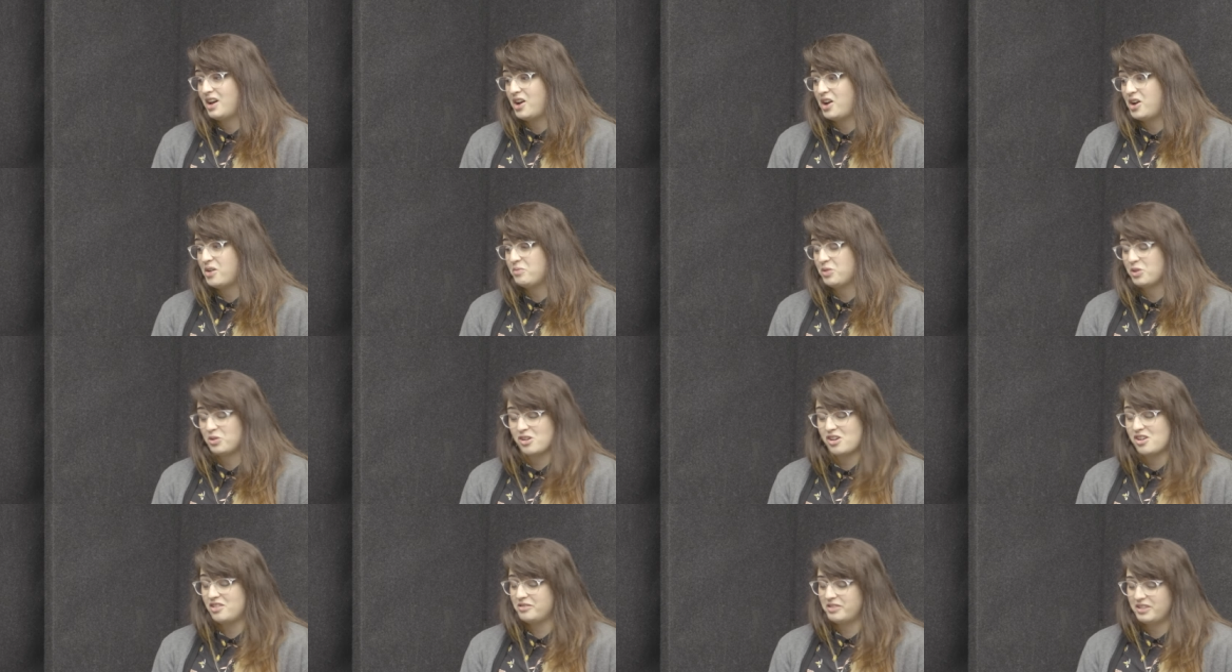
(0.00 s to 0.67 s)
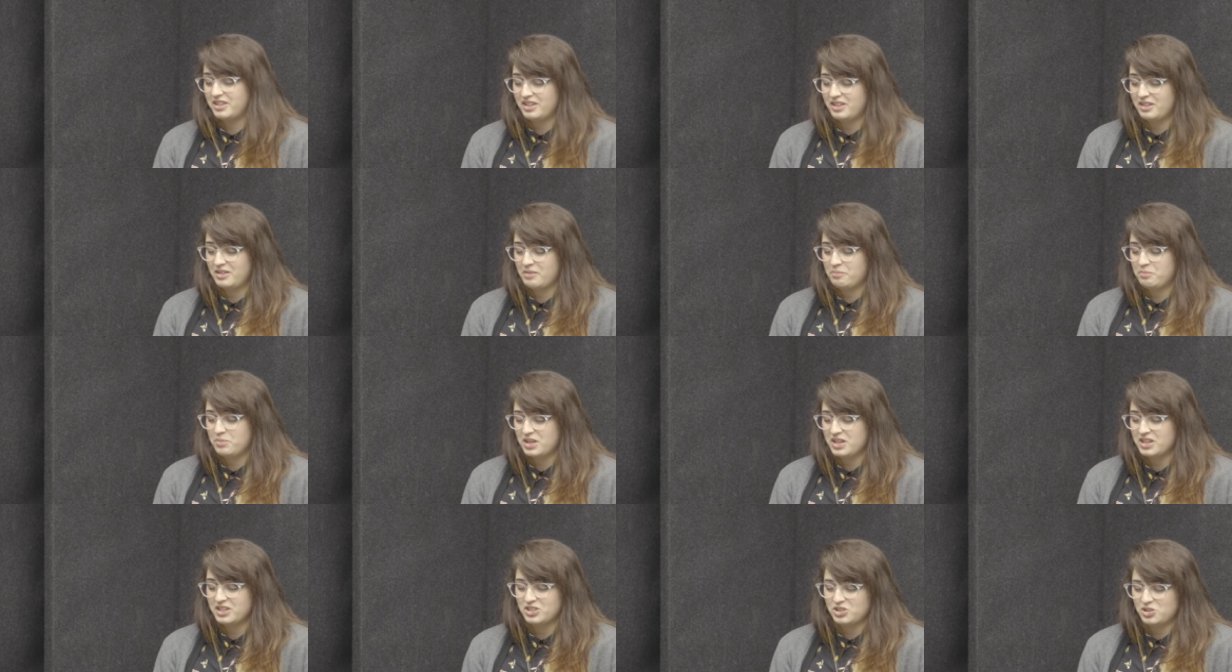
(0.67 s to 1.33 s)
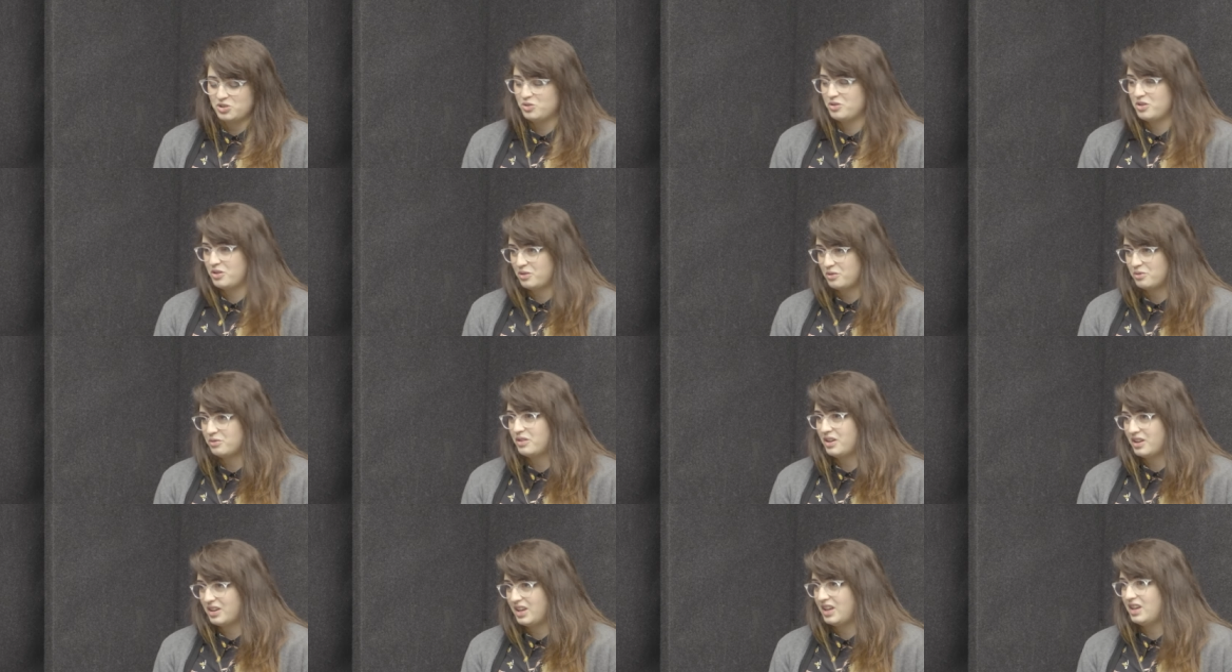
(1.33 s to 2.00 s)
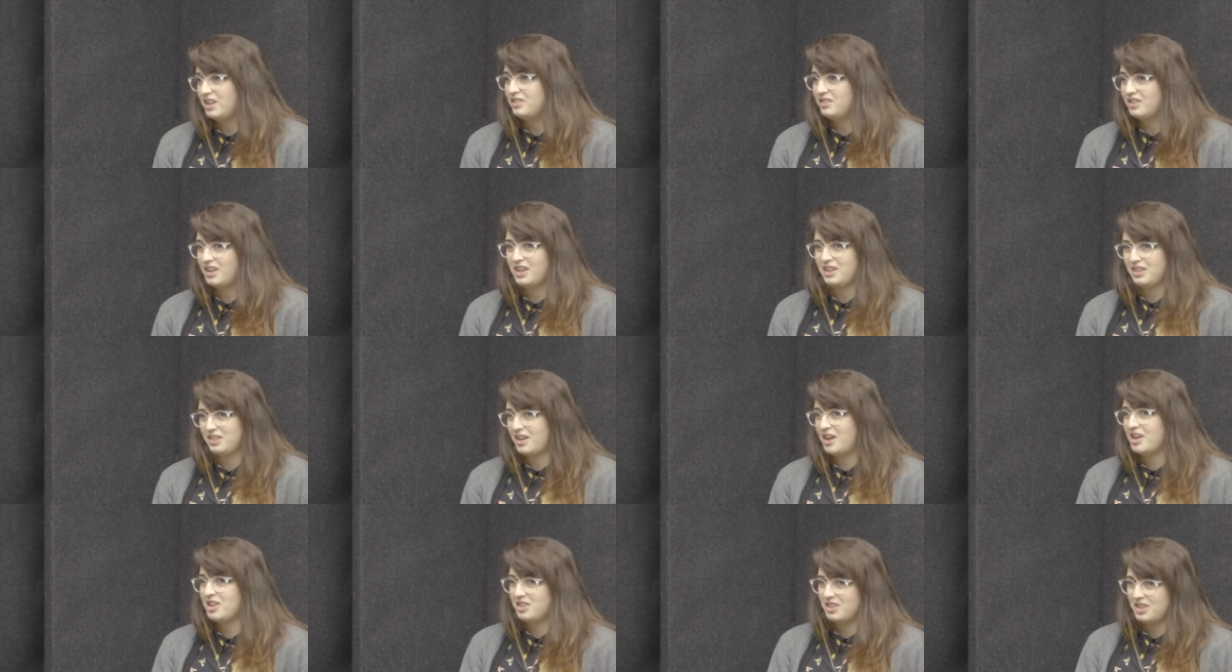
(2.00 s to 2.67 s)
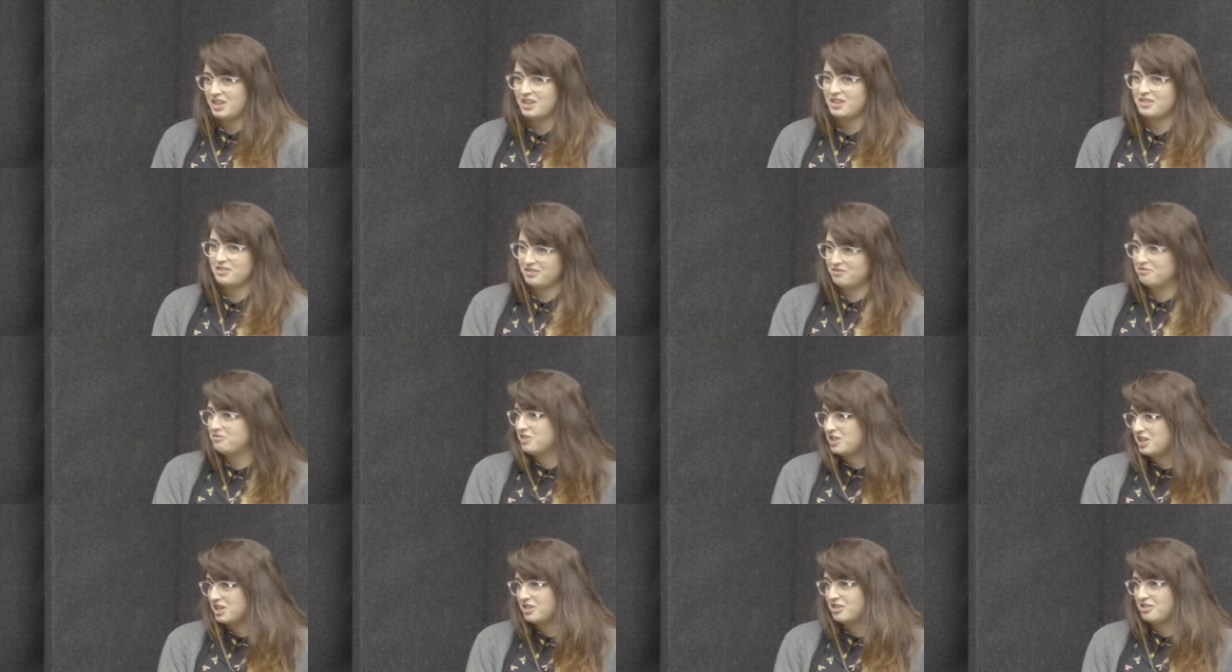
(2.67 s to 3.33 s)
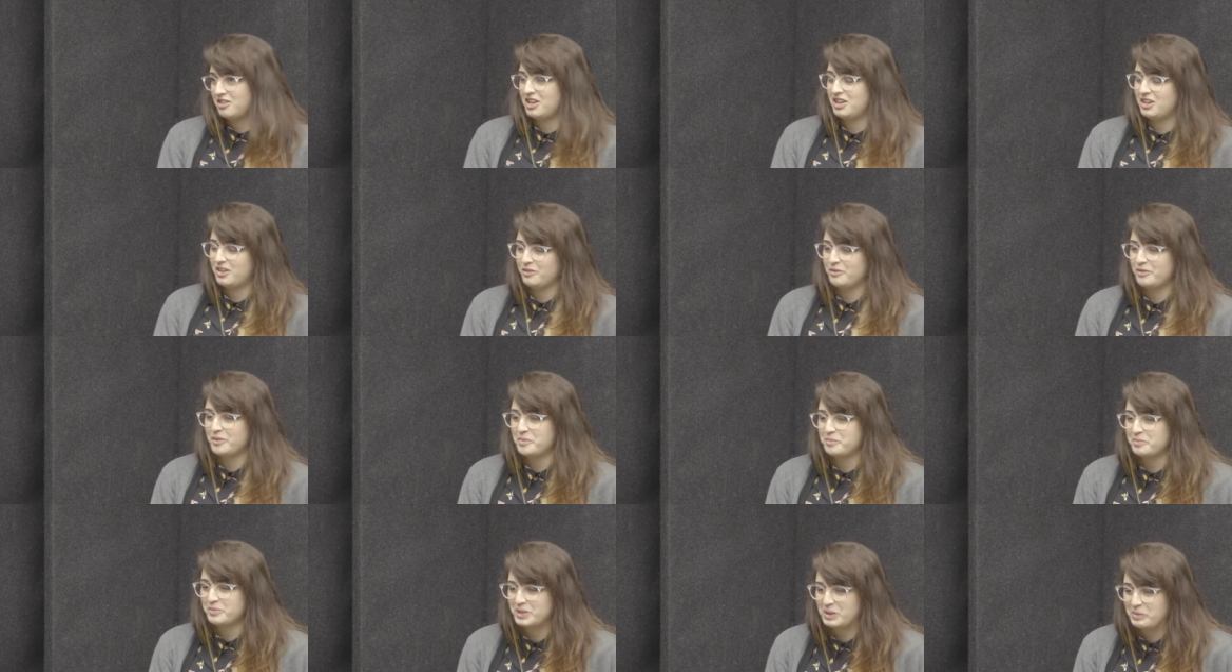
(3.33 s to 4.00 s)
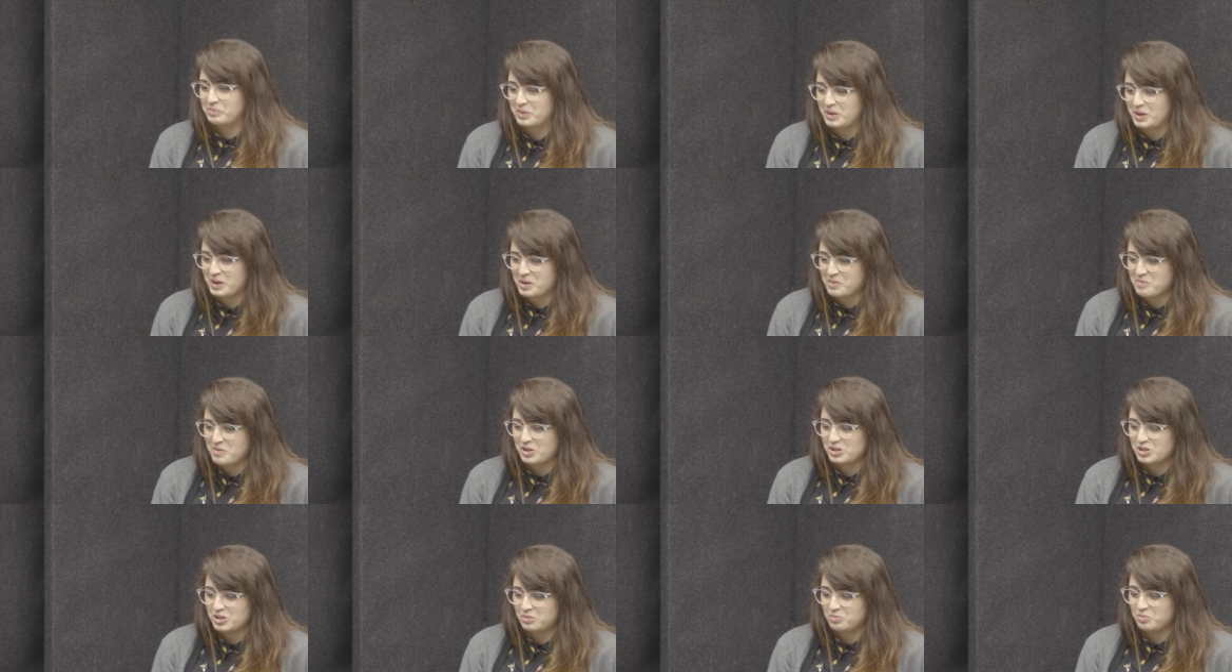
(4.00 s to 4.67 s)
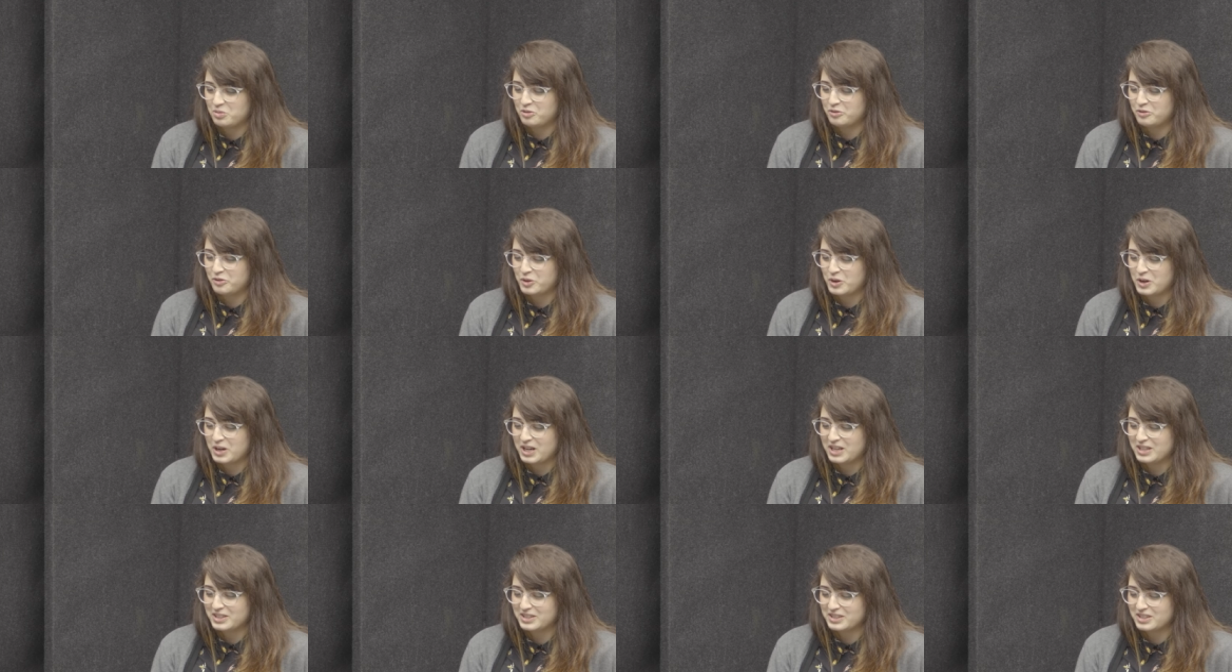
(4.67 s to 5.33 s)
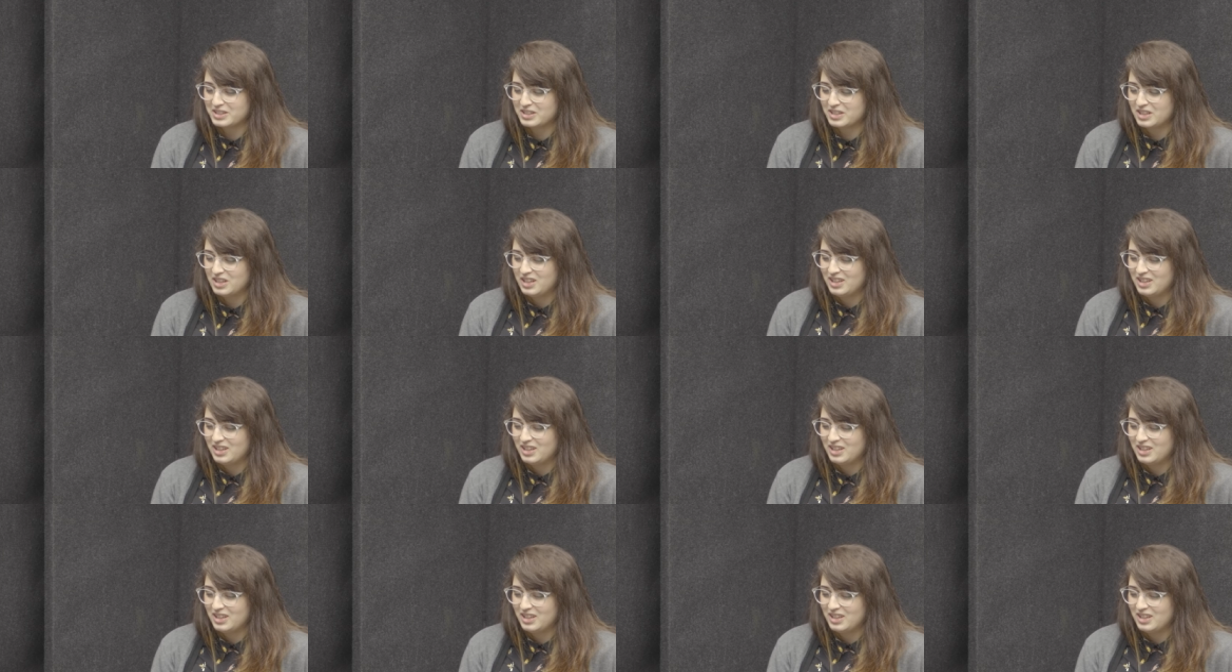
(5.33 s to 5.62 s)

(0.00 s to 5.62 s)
um, they're all because you know, again, I, I think reiterating from something I mentioned before is